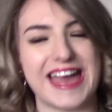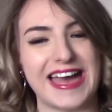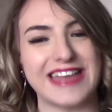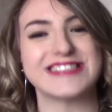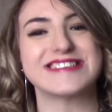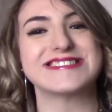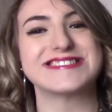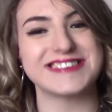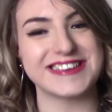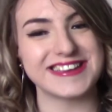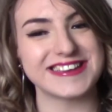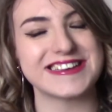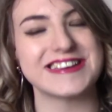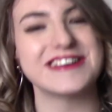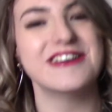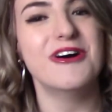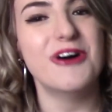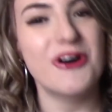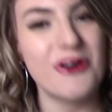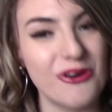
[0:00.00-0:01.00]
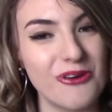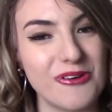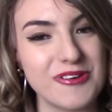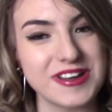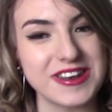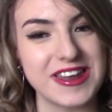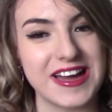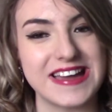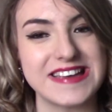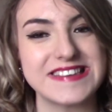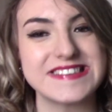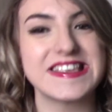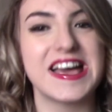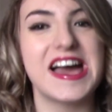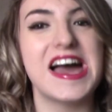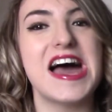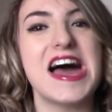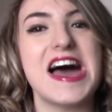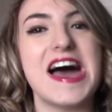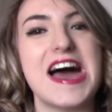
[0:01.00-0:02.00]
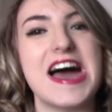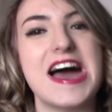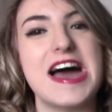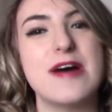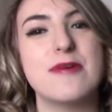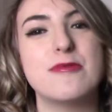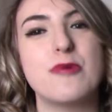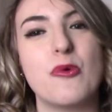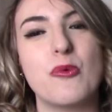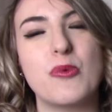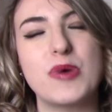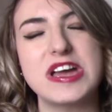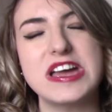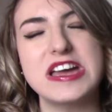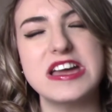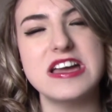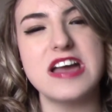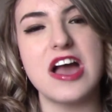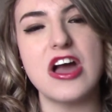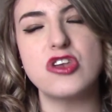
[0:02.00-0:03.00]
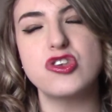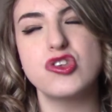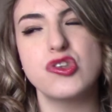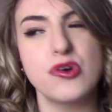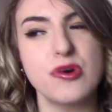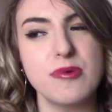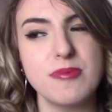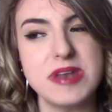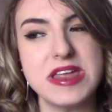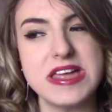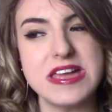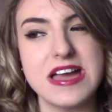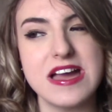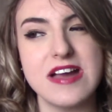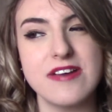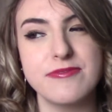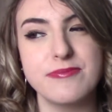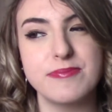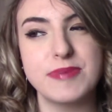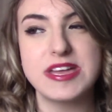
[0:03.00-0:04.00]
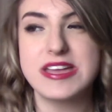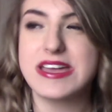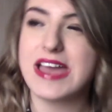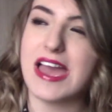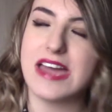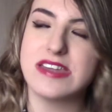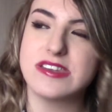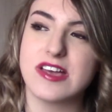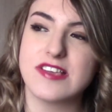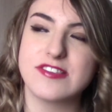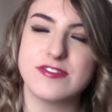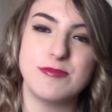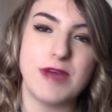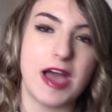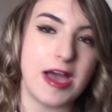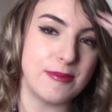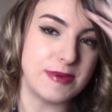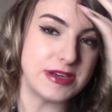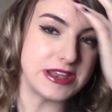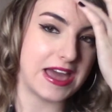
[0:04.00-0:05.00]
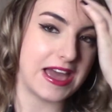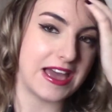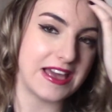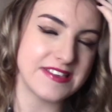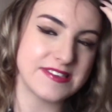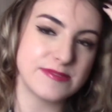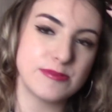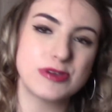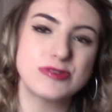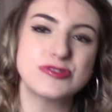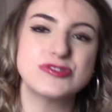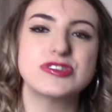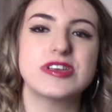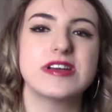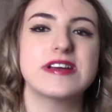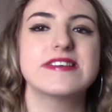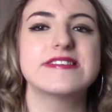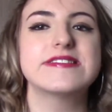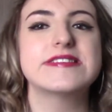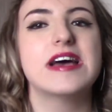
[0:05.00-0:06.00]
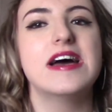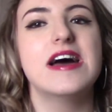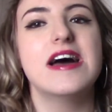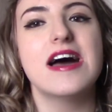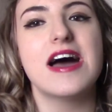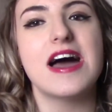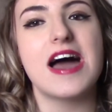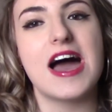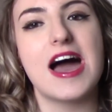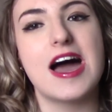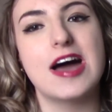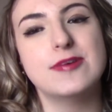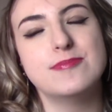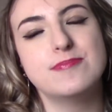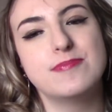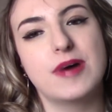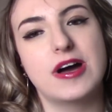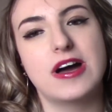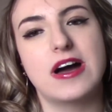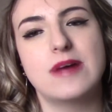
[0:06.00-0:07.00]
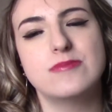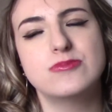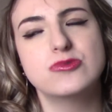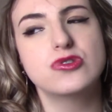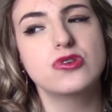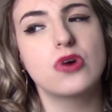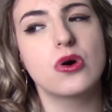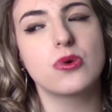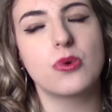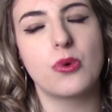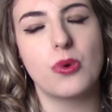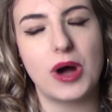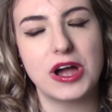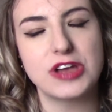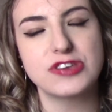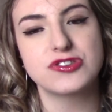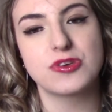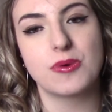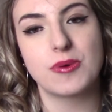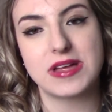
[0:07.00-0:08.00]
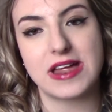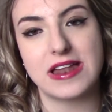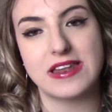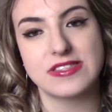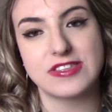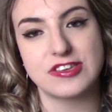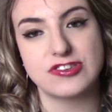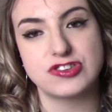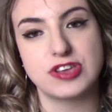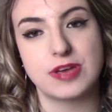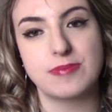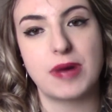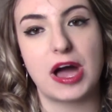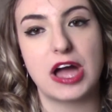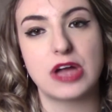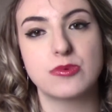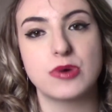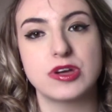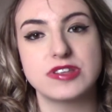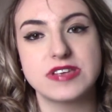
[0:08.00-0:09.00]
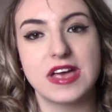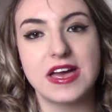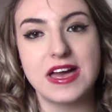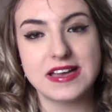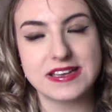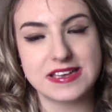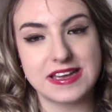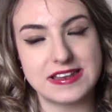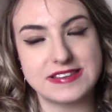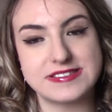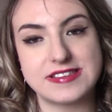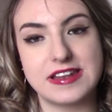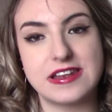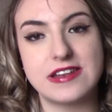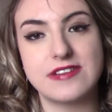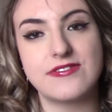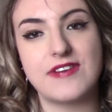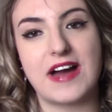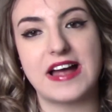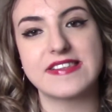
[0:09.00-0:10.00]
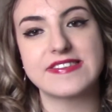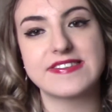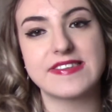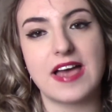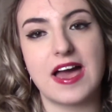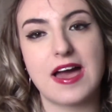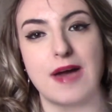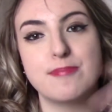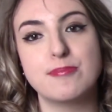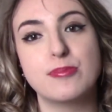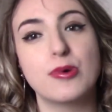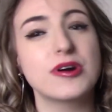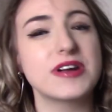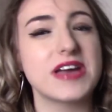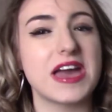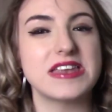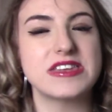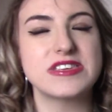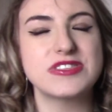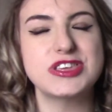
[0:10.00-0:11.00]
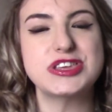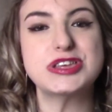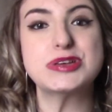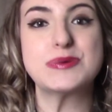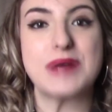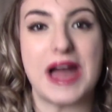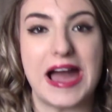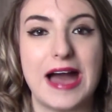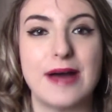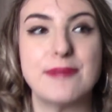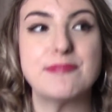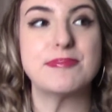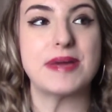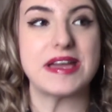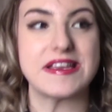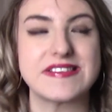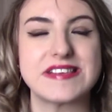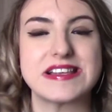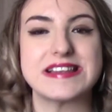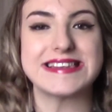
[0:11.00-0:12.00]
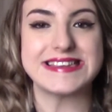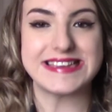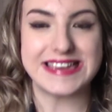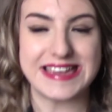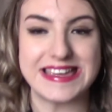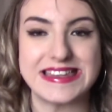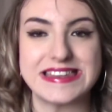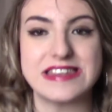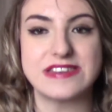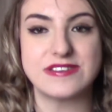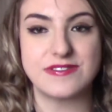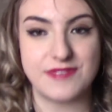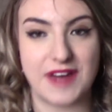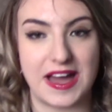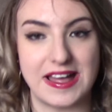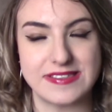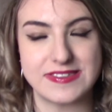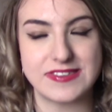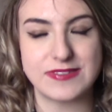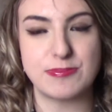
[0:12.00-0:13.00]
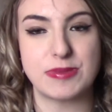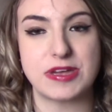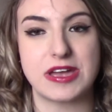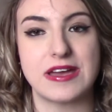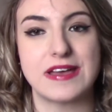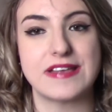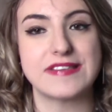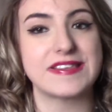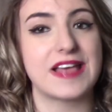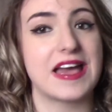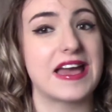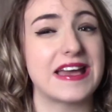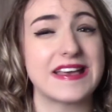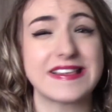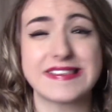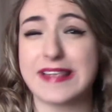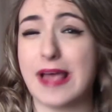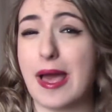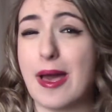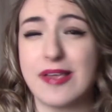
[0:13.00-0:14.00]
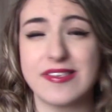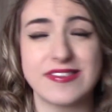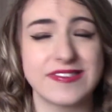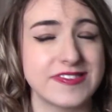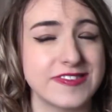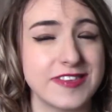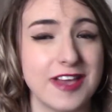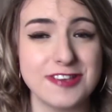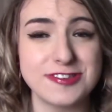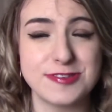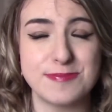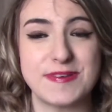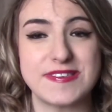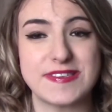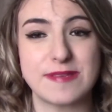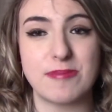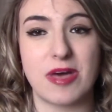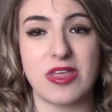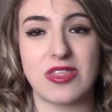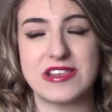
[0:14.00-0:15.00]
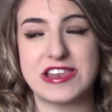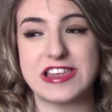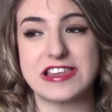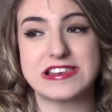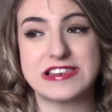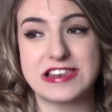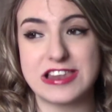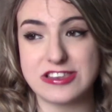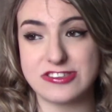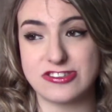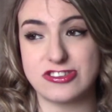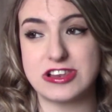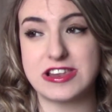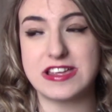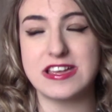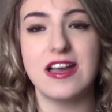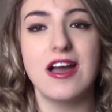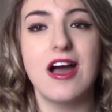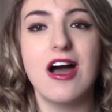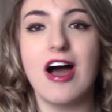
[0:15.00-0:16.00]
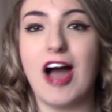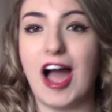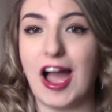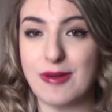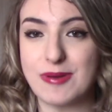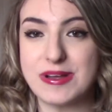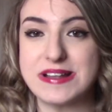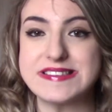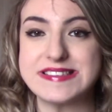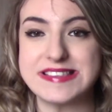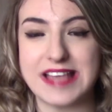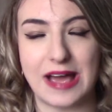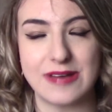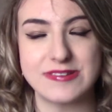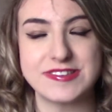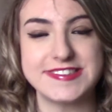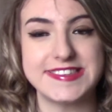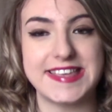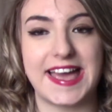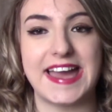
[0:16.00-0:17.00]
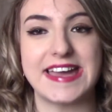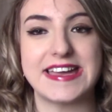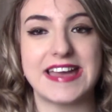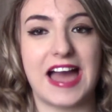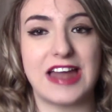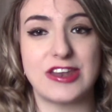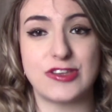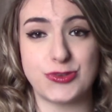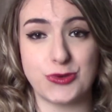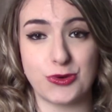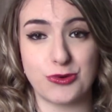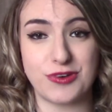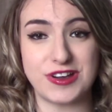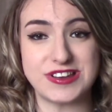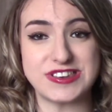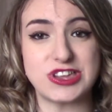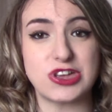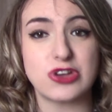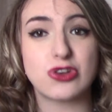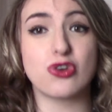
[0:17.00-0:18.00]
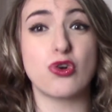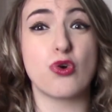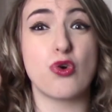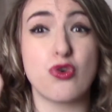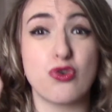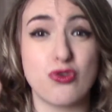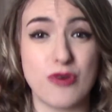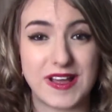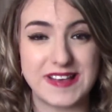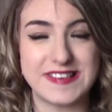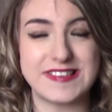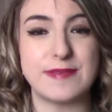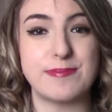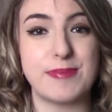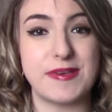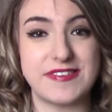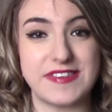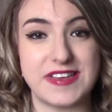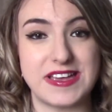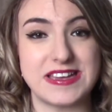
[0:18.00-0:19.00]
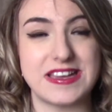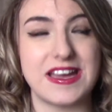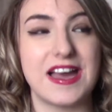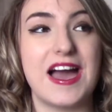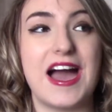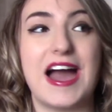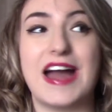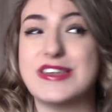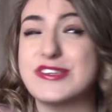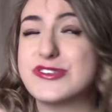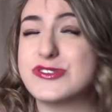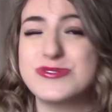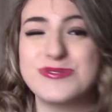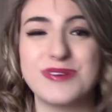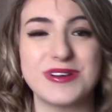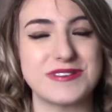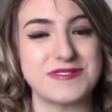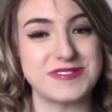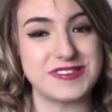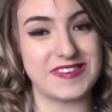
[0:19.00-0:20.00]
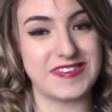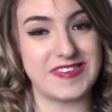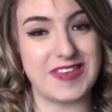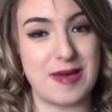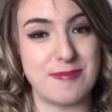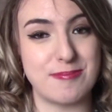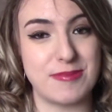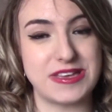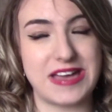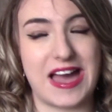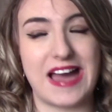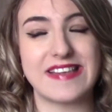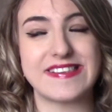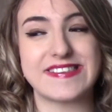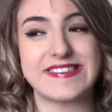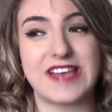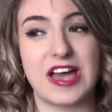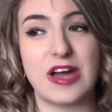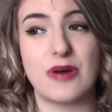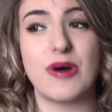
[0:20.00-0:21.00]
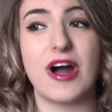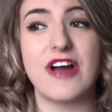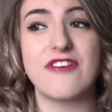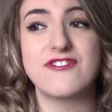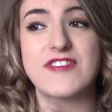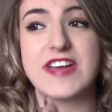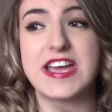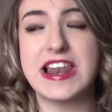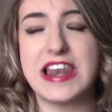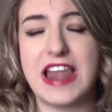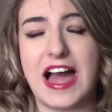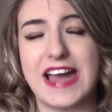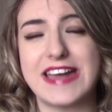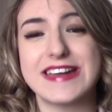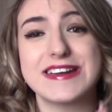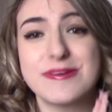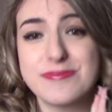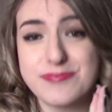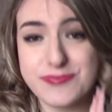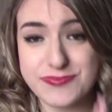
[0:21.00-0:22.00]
the turkey organised. We normally have been getting ours from M&S most years, but I'm not quite sure we're getting it this year. But I would get it done in advance and book anything you can basically in advance, because it's such a busy month. Like, literally, I went into town today and it's already crazy busy, and it's not even December yet. So I feel like